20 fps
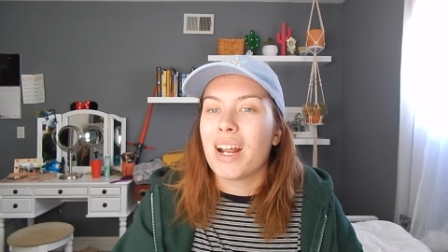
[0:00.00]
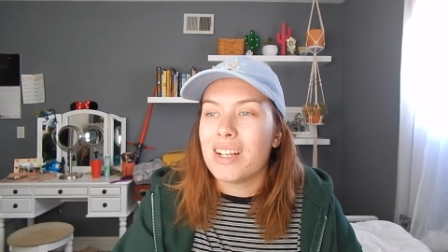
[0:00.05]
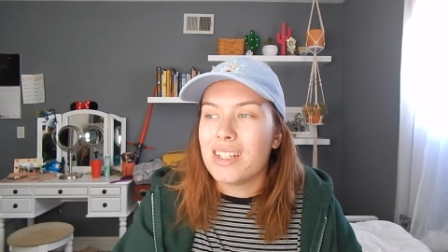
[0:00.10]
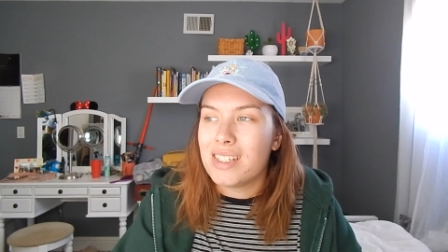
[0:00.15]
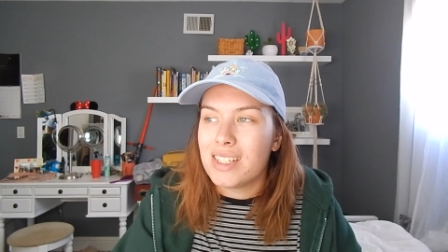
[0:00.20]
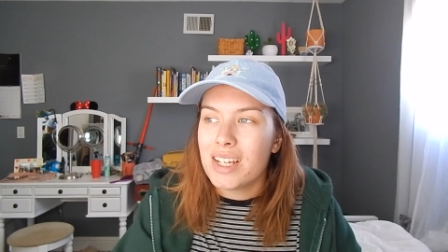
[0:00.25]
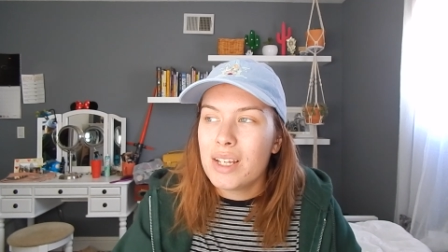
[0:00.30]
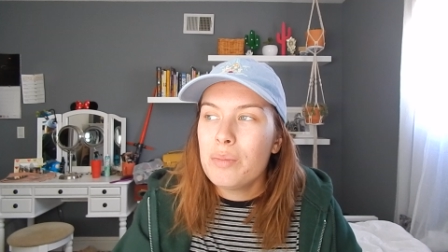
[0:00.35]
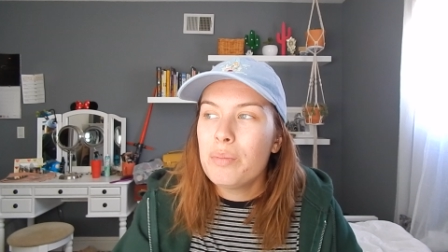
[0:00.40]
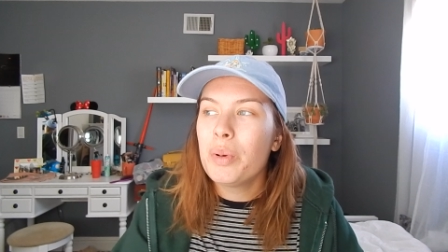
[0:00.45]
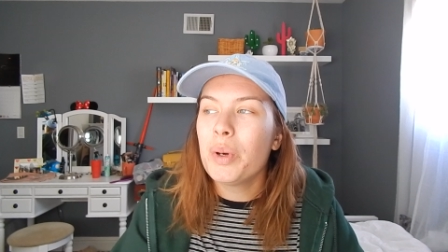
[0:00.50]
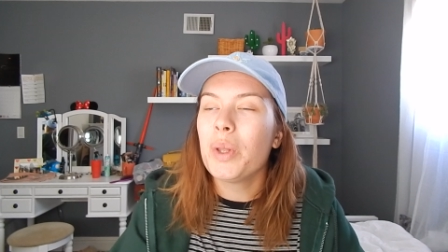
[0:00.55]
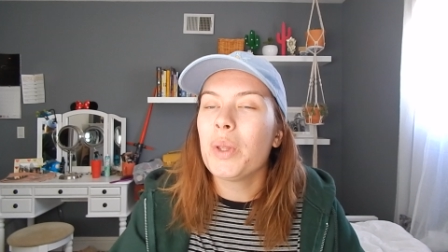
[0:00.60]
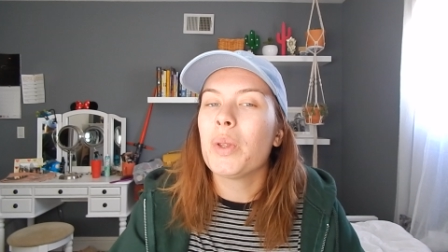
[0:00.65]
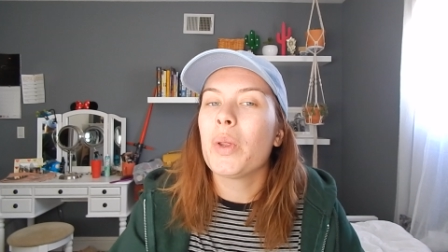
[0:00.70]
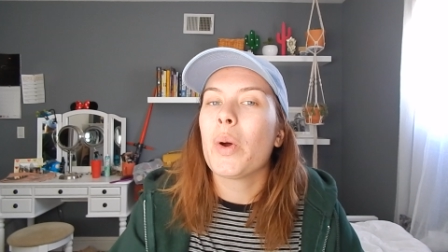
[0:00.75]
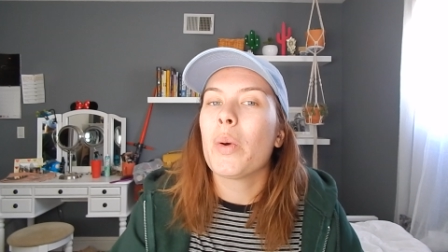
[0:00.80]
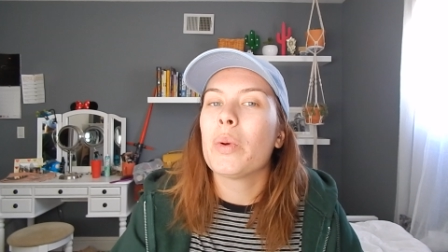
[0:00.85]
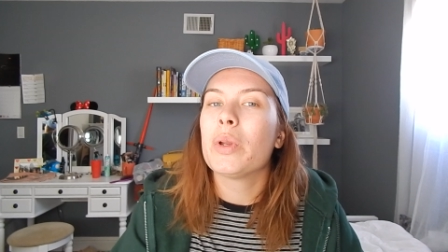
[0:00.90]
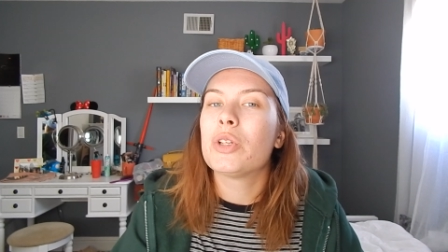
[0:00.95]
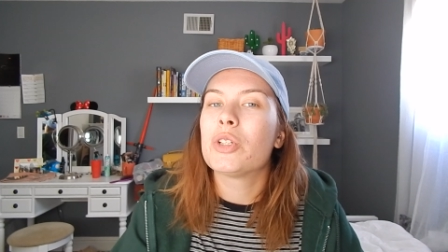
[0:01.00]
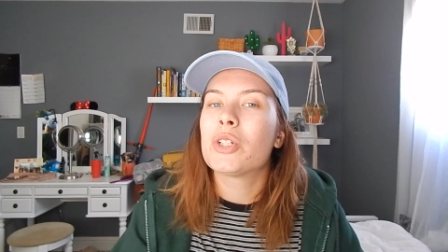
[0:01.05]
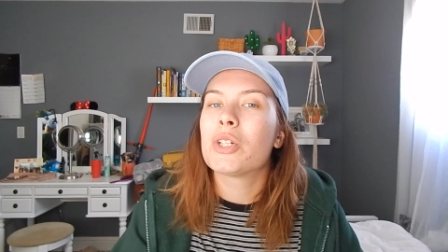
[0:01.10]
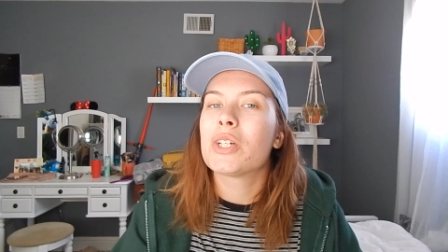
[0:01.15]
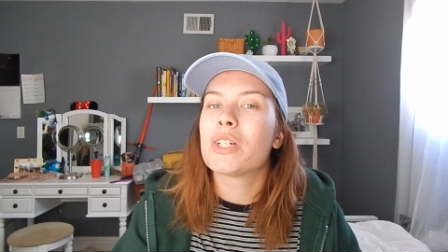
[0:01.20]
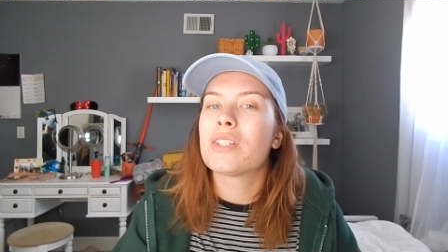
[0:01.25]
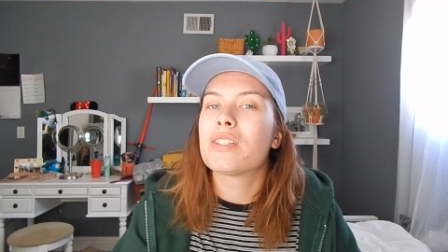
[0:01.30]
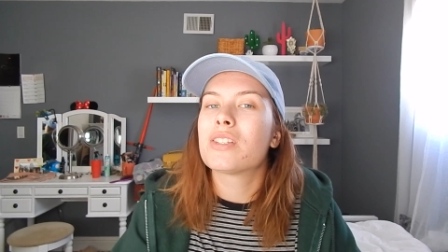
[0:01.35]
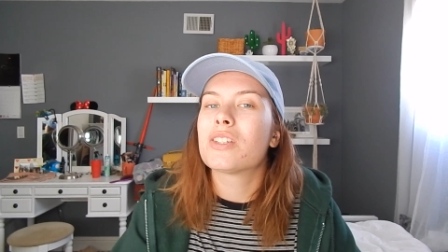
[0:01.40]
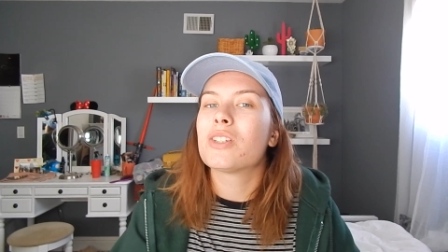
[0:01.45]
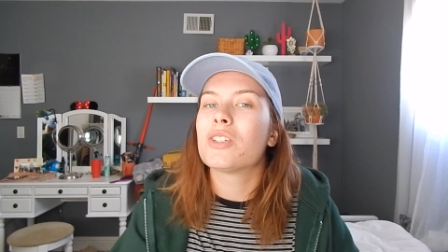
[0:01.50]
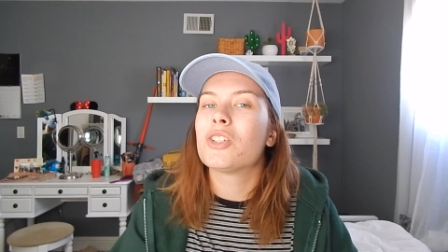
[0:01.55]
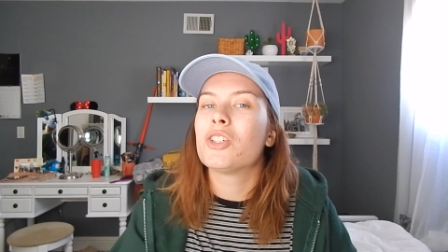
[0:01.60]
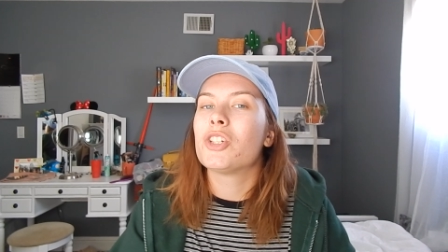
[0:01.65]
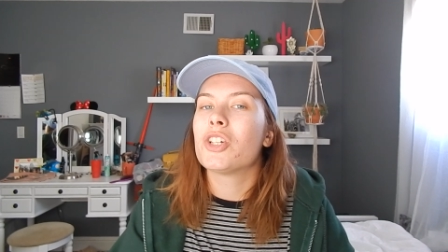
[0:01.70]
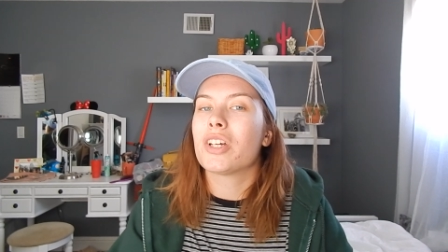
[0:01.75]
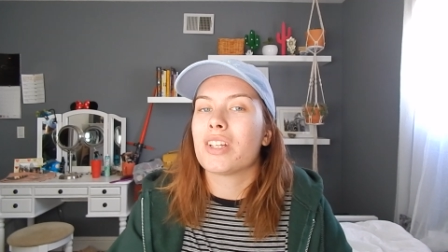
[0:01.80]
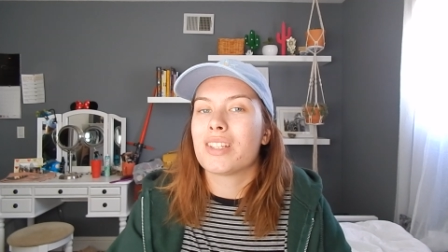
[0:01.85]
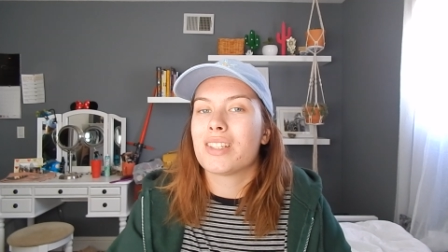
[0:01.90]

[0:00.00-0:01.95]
but I did put low interest